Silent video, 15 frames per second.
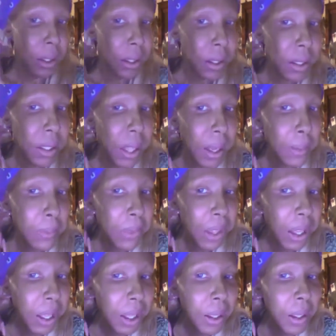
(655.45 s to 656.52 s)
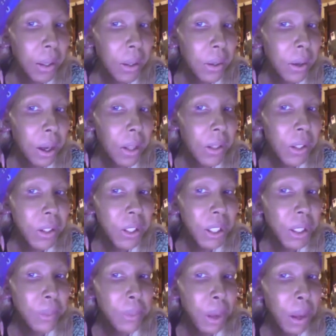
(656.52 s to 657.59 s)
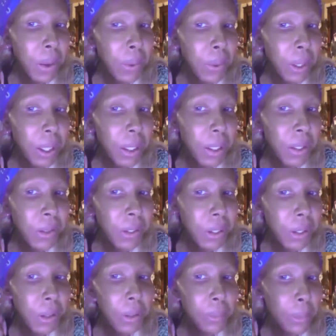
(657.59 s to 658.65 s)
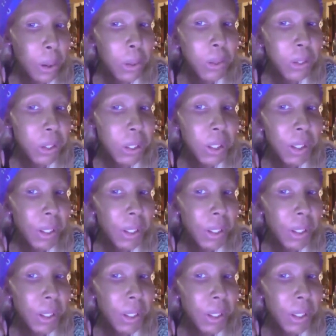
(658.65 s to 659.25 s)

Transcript: Same thing on the cheekbone in circular motions.